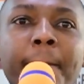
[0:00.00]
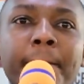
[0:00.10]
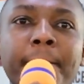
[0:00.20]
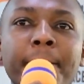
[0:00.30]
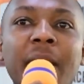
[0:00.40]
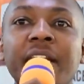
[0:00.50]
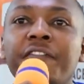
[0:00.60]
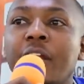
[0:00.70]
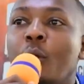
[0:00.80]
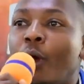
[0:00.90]
But
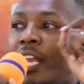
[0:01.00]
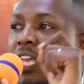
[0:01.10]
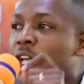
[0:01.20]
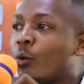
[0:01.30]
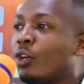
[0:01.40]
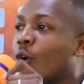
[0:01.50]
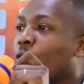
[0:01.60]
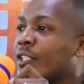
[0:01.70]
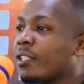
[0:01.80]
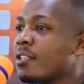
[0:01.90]
even when he could not
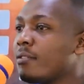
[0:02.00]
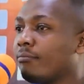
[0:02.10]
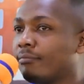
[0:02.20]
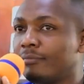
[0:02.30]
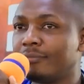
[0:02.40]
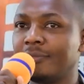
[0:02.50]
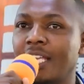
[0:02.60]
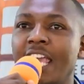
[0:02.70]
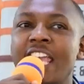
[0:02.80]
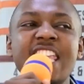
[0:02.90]
see,
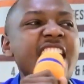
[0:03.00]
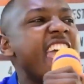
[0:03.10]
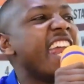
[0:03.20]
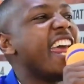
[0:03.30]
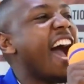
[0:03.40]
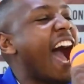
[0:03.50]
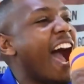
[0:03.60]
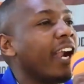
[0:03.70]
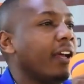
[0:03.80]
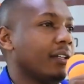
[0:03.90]
he had
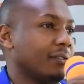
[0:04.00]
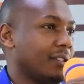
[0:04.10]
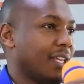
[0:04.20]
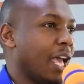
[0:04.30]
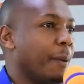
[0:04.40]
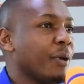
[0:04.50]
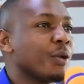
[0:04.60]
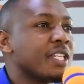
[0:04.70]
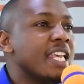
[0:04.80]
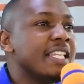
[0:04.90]
heard. Because
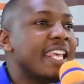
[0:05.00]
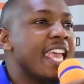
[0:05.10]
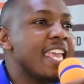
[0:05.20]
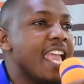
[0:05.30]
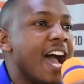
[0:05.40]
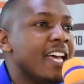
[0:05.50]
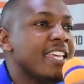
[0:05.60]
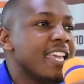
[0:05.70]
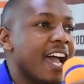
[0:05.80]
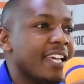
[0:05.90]
his
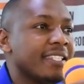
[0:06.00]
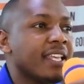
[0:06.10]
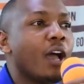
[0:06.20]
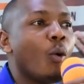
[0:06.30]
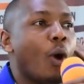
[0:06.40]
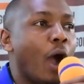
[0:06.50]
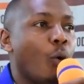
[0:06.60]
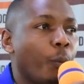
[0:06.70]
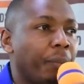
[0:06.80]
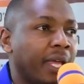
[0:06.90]
ears were
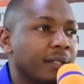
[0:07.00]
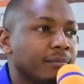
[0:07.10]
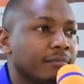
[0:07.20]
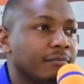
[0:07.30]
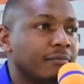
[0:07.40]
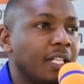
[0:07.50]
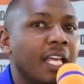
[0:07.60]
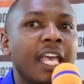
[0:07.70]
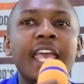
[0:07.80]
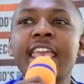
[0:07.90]
open.
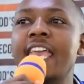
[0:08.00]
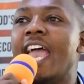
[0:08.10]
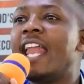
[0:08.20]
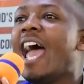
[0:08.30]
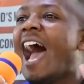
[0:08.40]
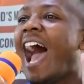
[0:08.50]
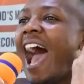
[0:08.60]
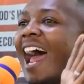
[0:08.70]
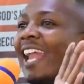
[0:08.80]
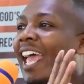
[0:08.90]
He had
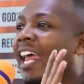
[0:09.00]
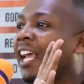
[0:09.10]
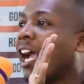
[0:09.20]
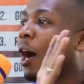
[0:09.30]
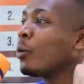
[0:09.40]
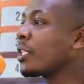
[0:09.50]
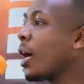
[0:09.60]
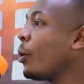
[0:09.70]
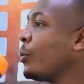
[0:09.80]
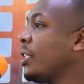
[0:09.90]
had encounter
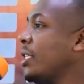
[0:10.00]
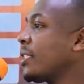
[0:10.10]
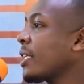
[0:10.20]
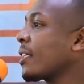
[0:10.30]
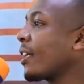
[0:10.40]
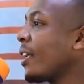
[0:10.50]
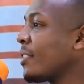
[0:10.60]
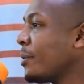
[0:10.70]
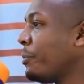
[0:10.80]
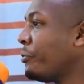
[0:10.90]
with Jesus
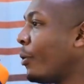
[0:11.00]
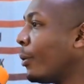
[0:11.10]
Christ before.